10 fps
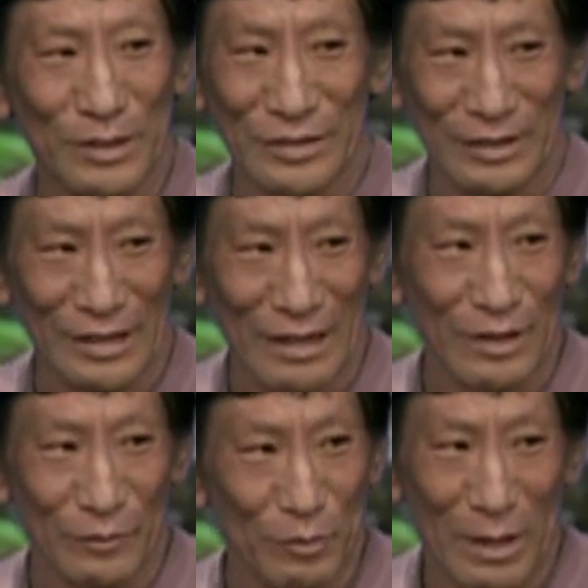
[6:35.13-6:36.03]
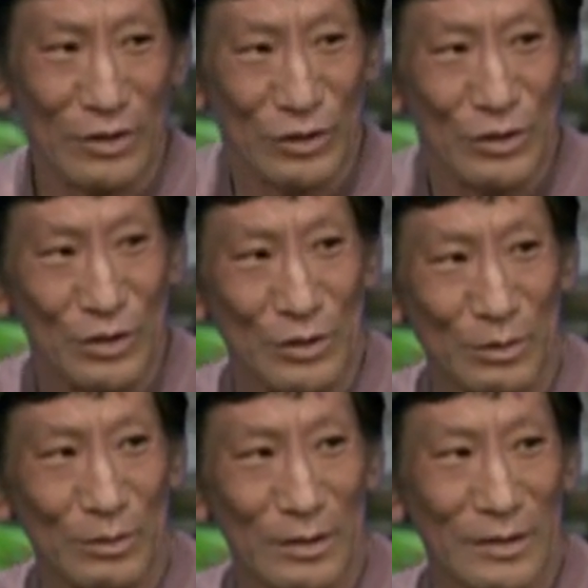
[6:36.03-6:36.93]
we send out information
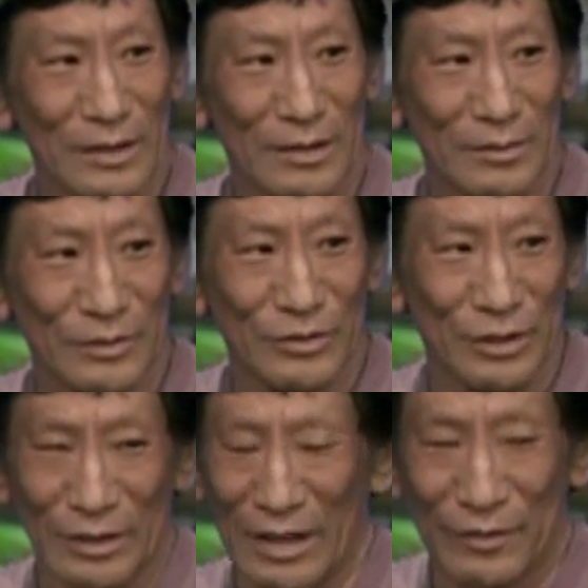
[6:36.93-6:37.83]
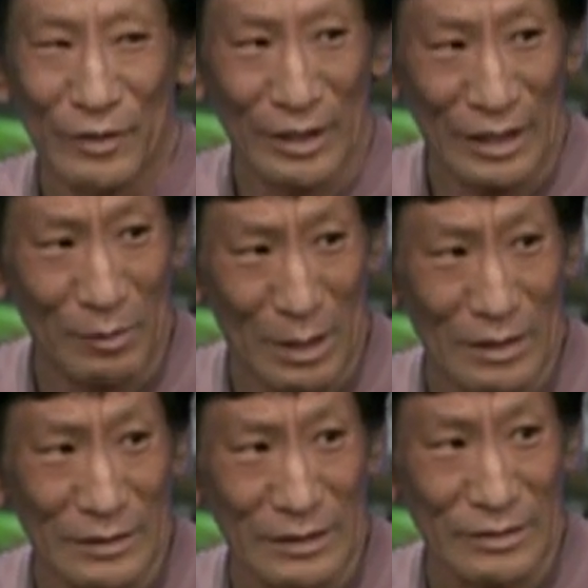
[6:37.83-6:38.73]
to, uh, just on a kind of on an
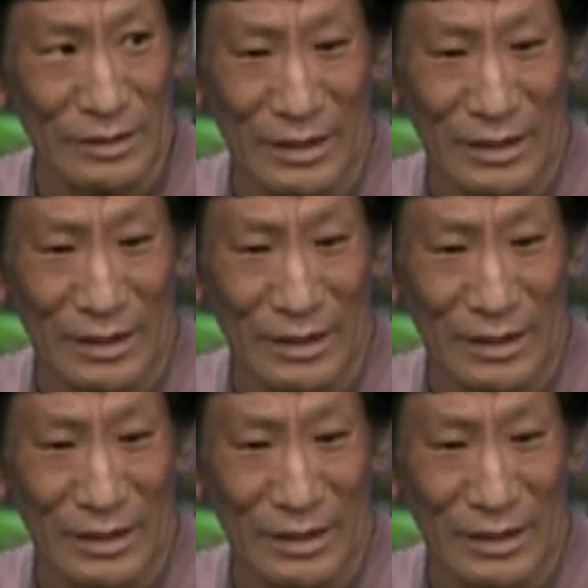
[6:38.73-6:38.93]
email list.